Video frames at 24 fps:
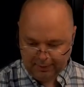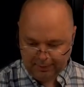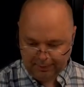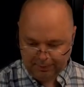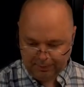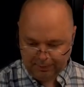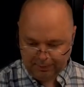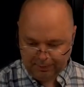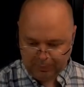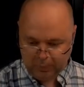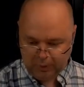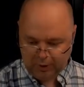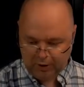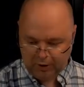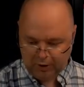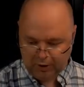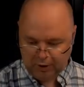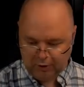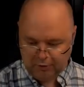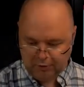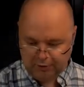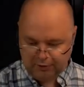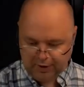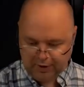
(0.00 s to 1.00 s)
But we could
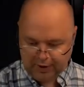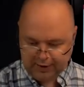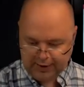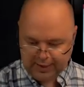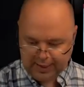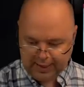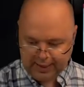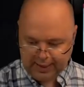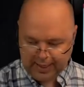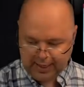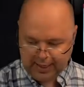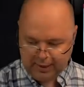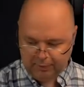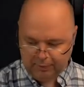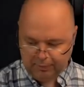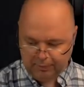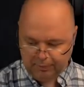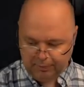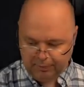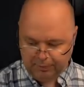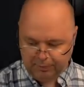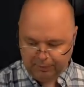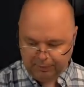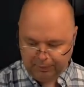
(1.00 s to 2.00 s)
go find that
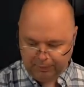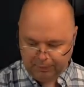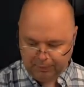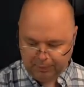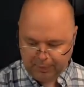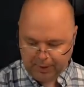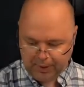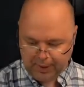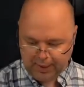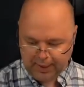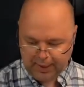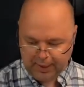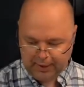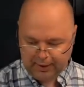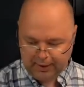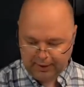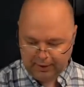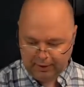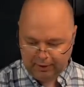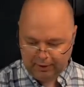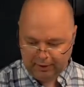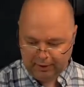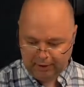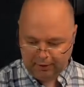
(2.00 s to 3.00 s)
out
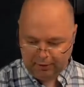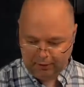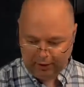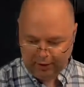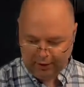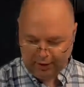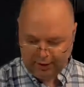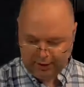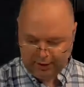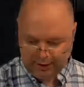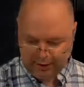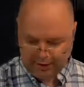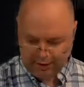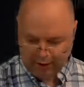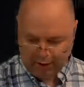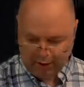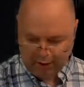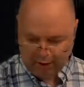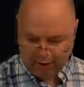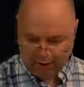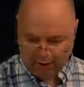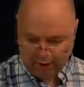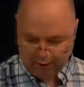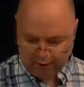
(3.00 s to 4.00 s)
by reading the
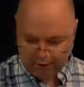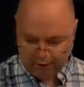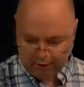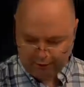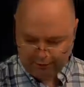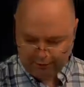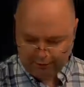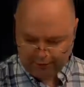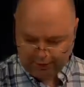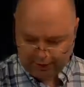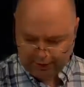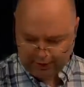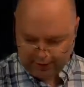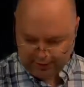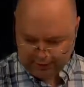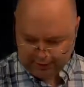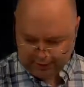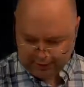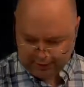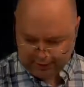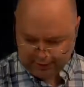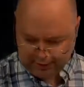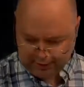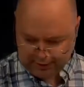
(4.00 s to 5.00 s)
article and finding out
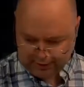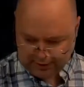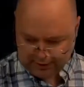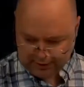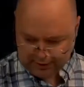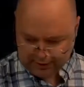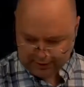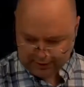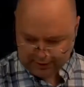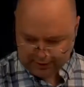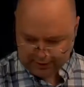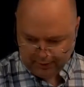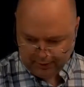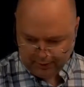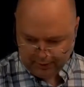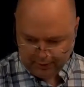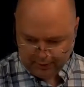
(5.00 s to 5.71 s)
the details.